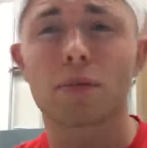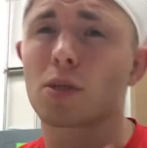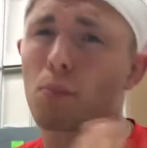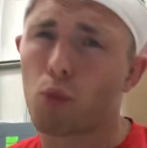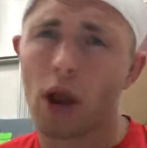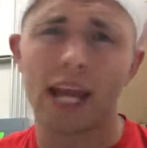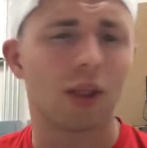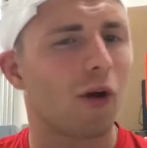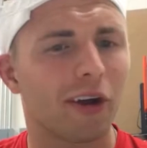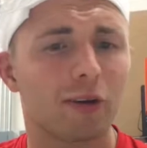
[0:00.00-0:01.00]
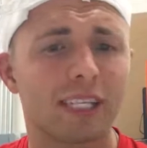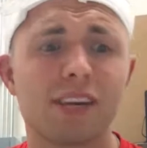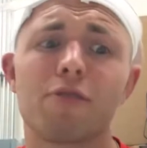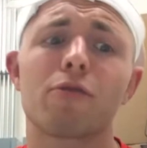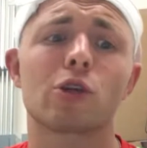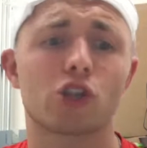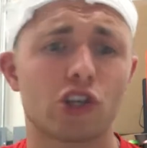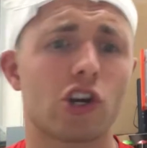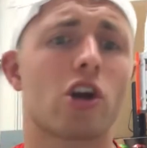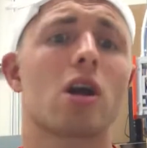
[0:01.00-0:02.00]
Some brand loyalty for
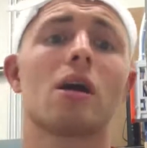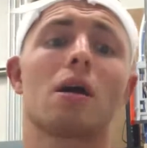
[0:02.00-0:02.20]
sure.